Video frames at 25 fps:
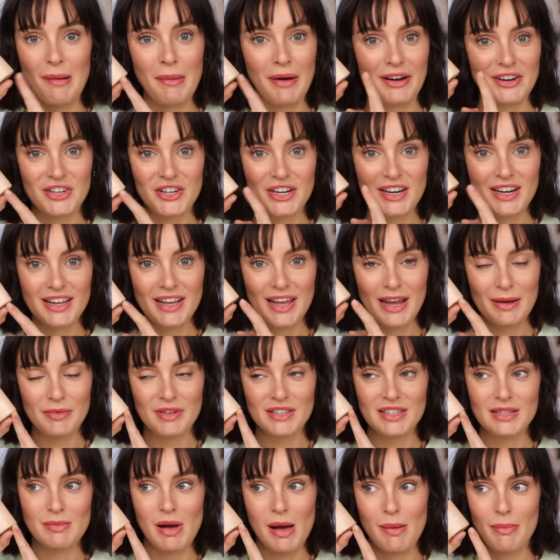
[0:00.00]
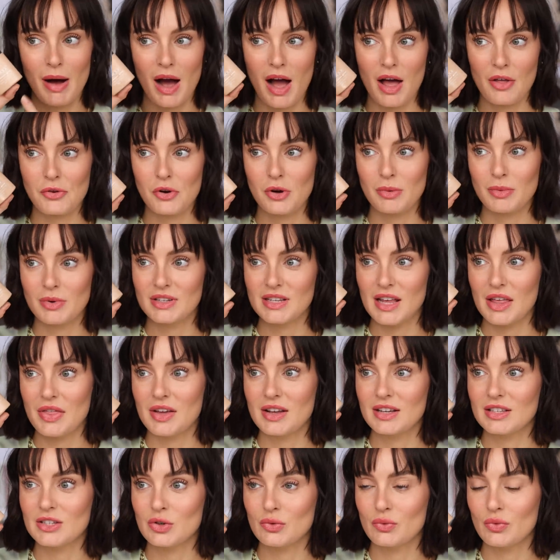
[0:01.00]
I'm actually gonna keep this in my bathroom because I
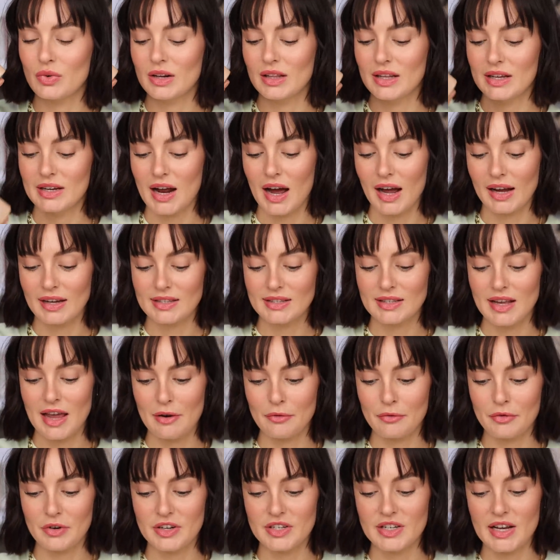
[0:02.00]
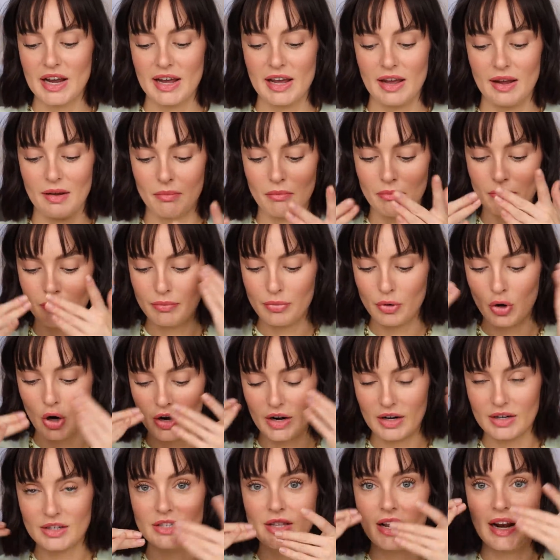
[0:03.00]
think it's a really nice everyday
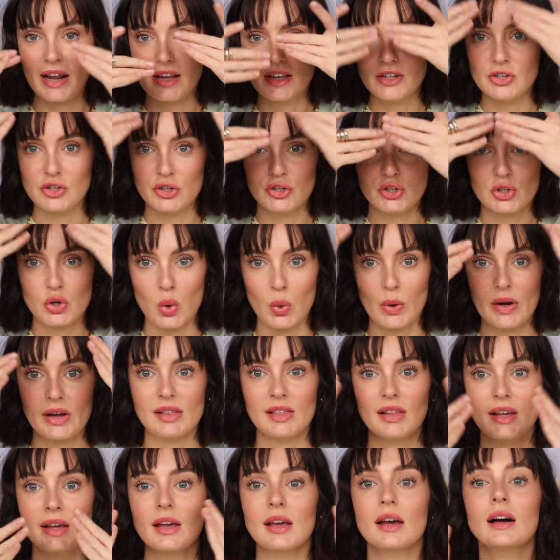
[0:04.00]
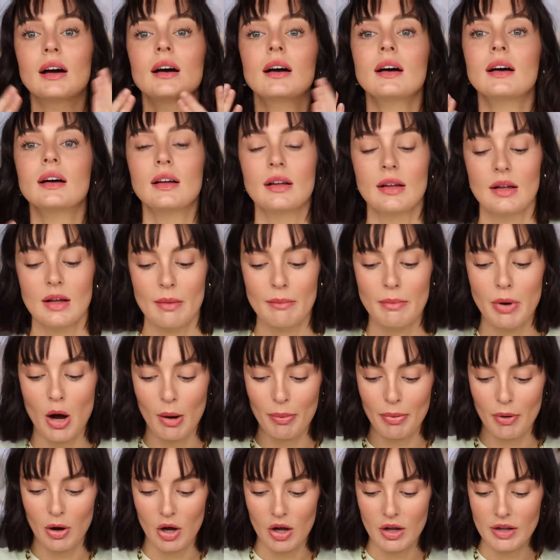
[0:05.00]
product that I can just quickly
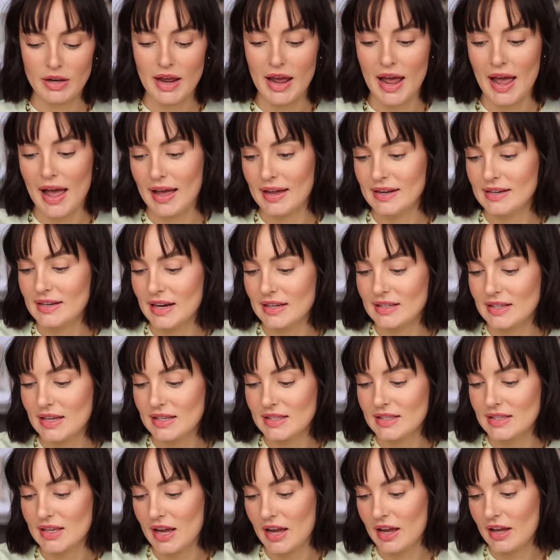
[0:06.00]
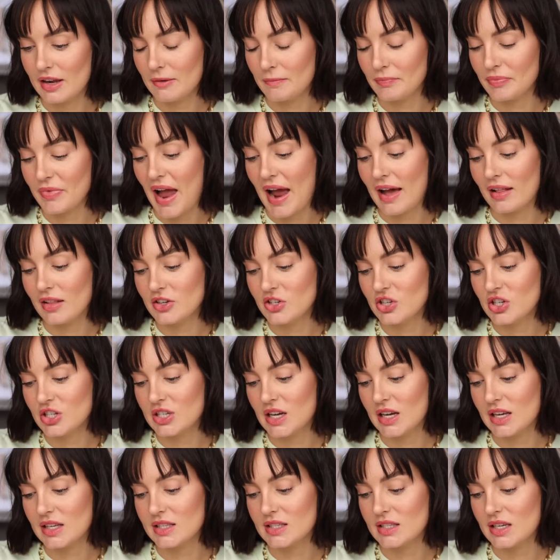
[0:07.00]
pop on. And as I said, allergy
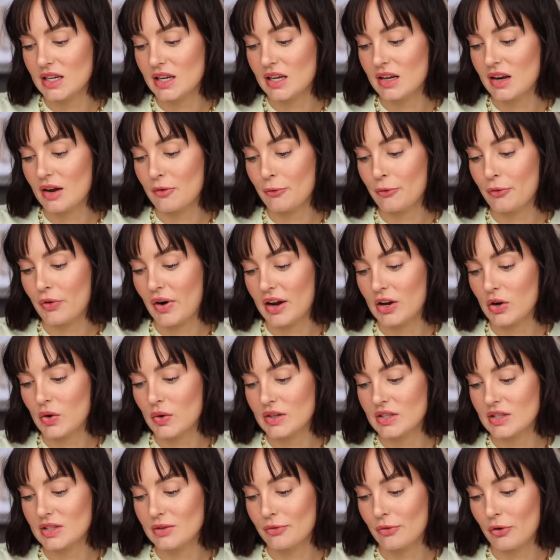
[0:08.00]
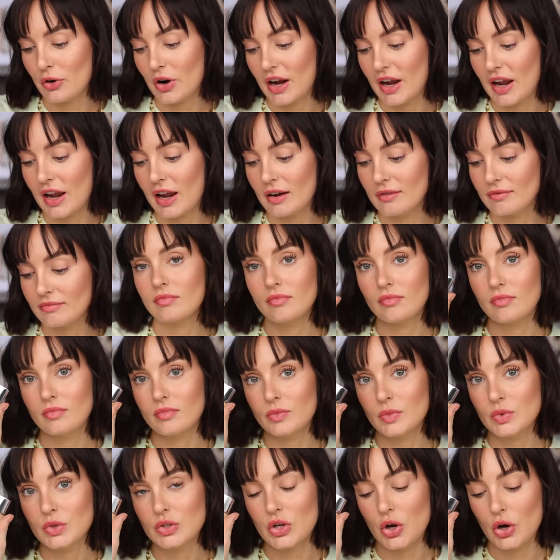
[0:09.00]
tested, fragrance free.
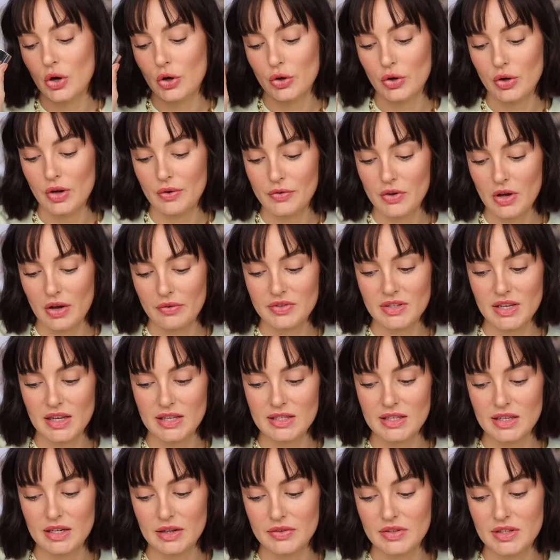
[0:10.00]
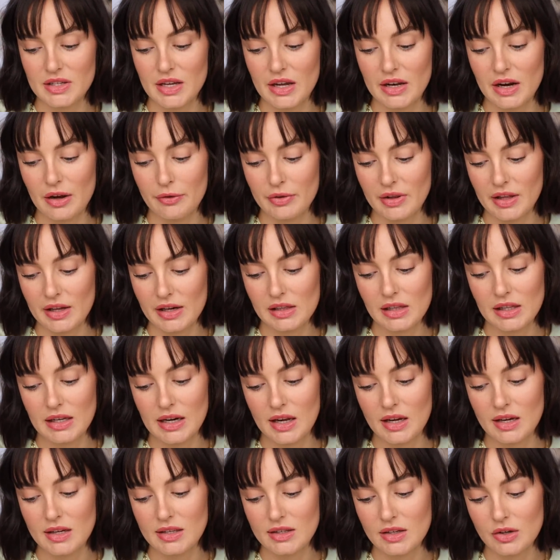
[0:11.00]
So if you have sensitive skin, I feel like
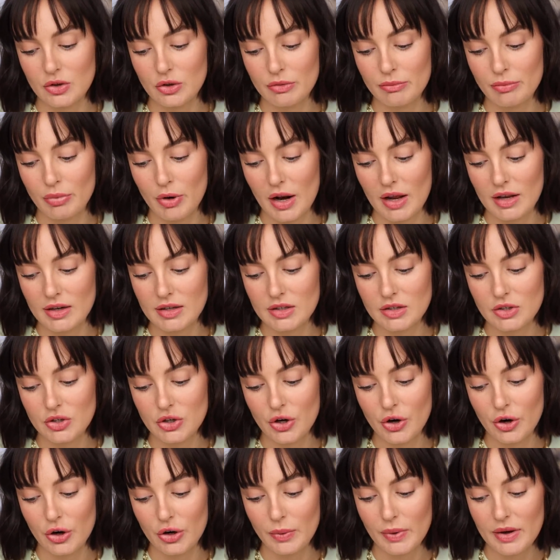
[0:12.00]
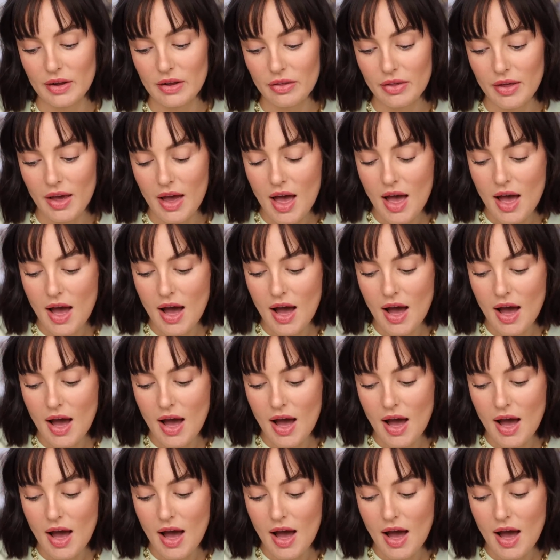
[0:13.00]
Clinique is a good brand to go with.